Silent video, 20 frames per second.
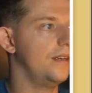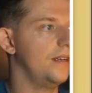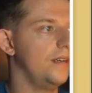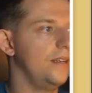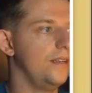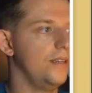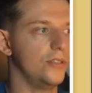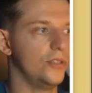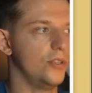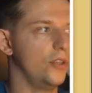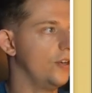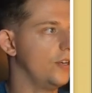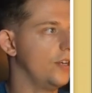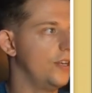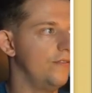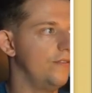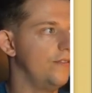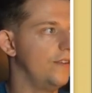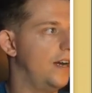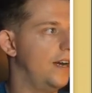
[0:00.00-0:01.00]
is
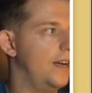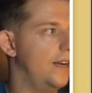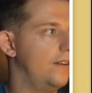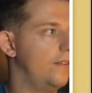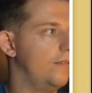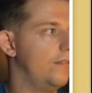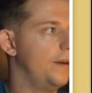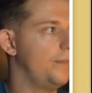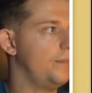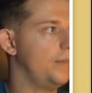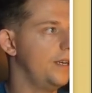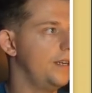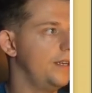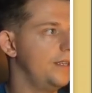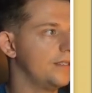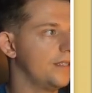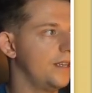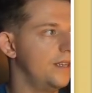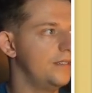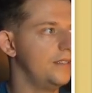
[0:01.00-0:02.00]
looking fire. Replit
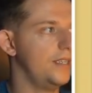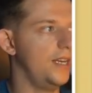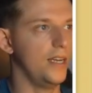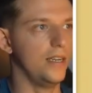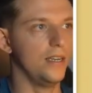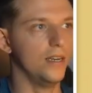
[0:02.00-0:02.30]
is gonna take